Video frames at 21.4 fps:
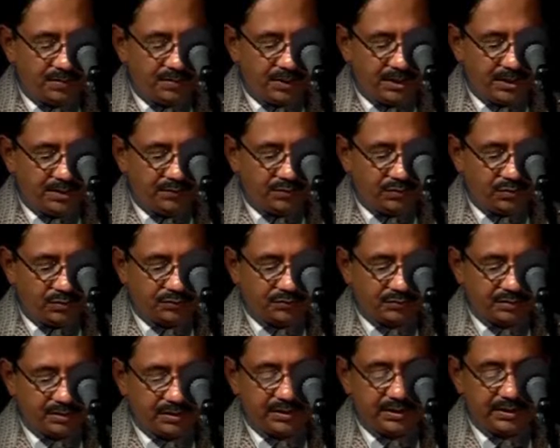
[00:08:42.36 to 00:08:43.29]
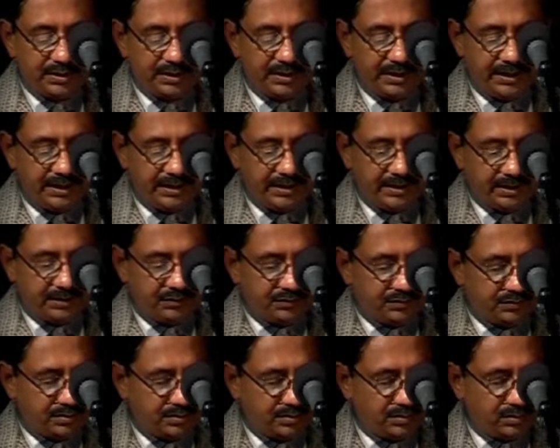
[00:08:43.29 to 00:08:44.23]
The whole family was
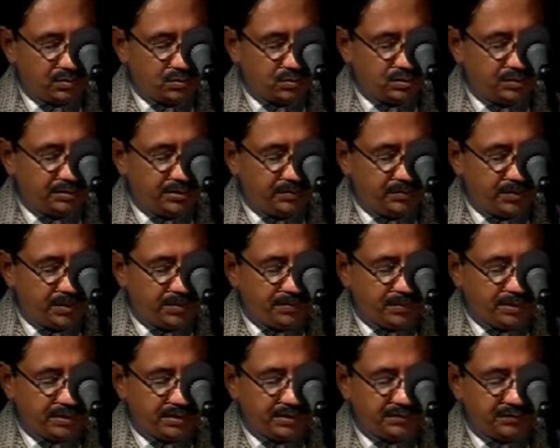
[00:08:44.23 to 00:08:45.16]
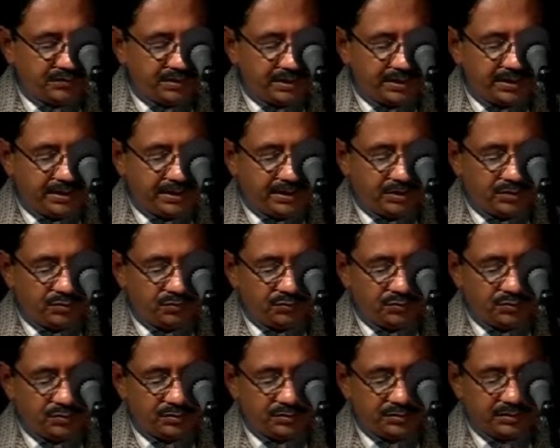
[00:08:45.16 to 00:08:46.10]
under great tension. All the members
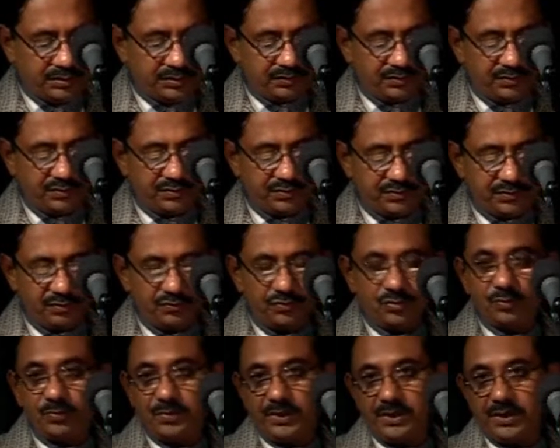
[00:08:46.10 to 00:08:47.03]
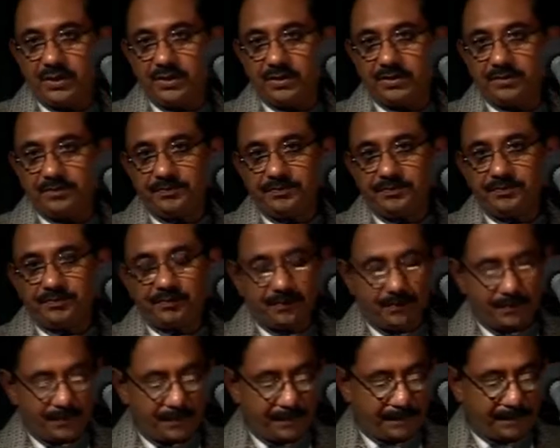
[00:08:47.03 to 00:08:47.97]
decided to follow the surgeon's
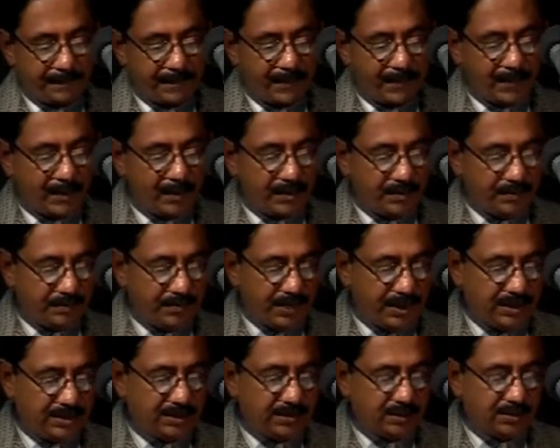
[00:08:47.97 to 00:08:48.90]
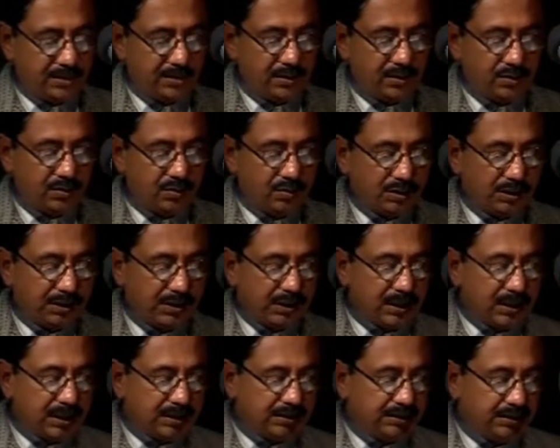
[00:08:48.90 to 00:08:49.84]
opinion. But
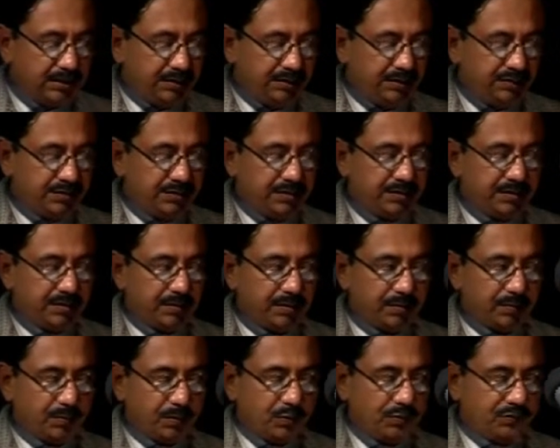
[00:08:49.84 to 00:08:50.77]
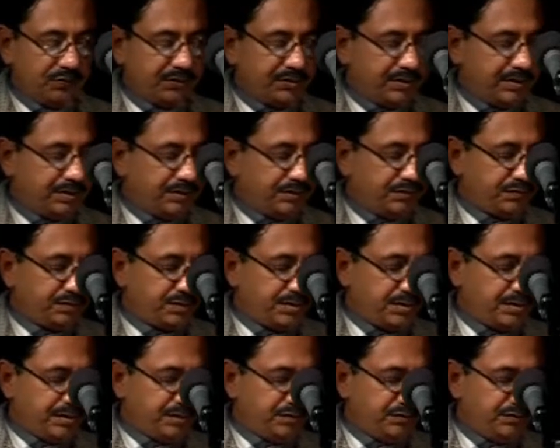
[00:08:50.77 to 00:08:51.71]
only Gandhiji
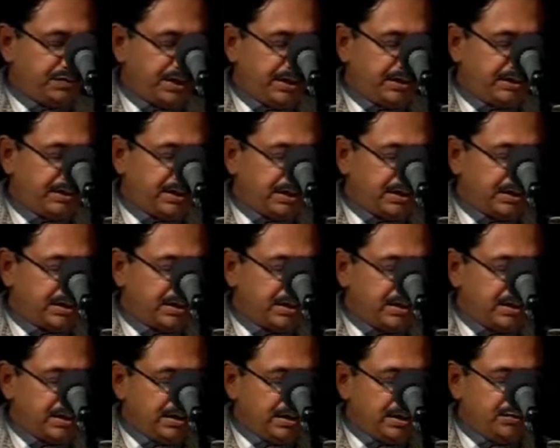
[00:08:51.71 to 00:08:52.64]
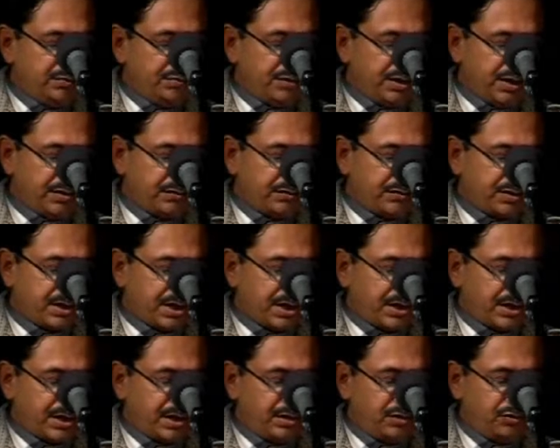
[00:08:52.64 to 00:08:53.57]
opposed this. He said that
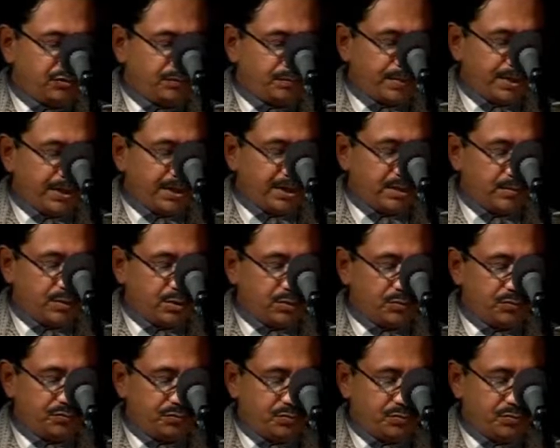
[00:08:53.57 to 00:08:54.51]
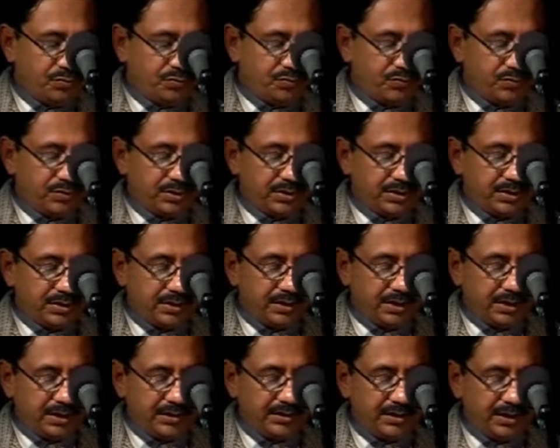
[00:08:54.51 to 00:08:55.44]
if extra care is paid about
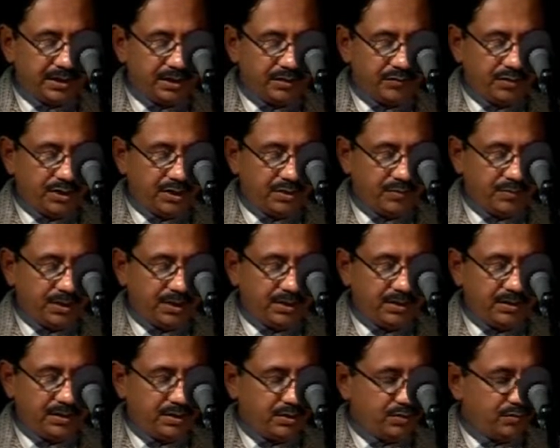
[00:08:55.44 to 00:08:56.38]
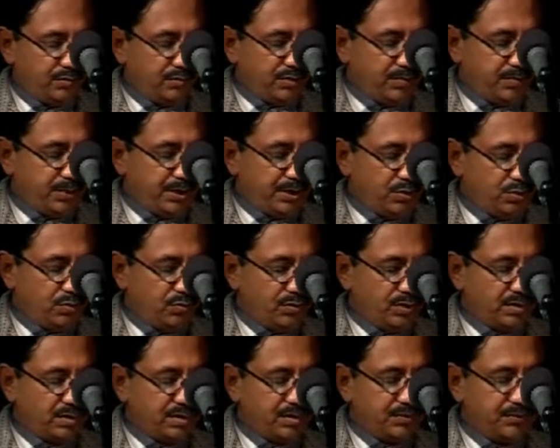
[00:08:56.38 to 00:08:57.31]
food, water and the environment,
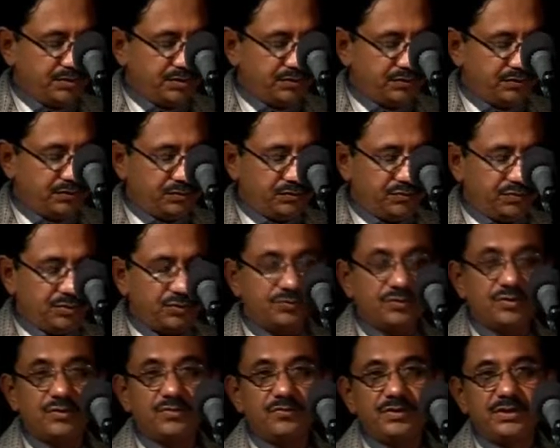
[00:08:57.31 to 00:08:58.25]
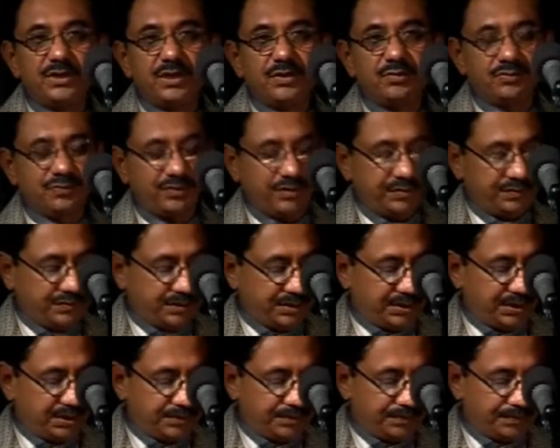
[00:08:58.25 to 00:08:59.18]
we may overcome this situation
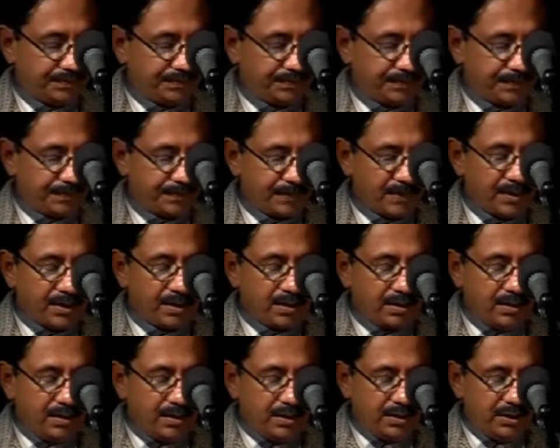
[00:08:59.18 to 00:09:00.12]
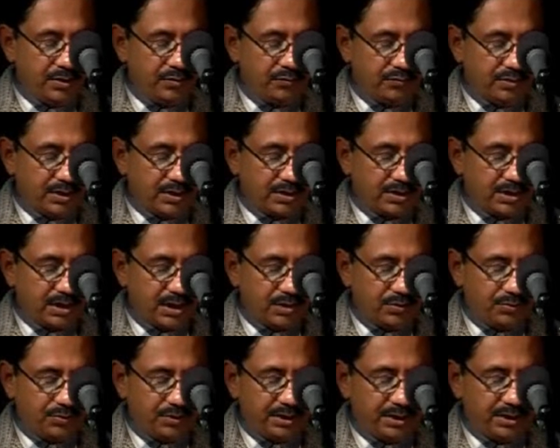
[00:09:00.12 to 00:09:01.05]
without surgery.
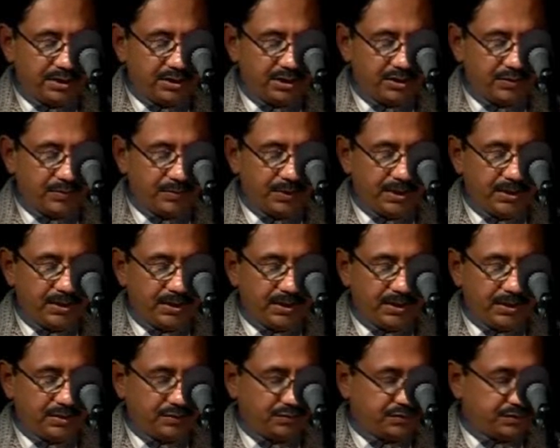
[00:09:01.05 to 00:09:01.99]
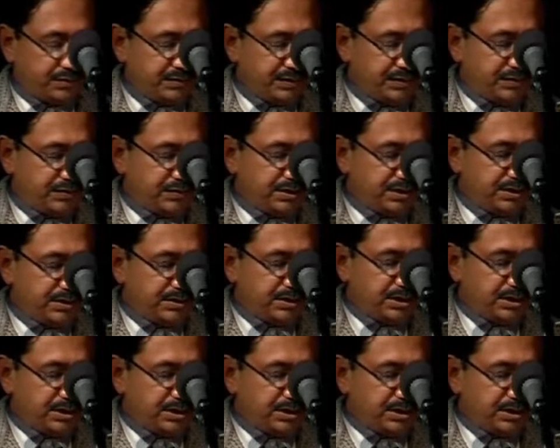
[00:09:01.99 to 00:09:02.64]
He worked out a treatment and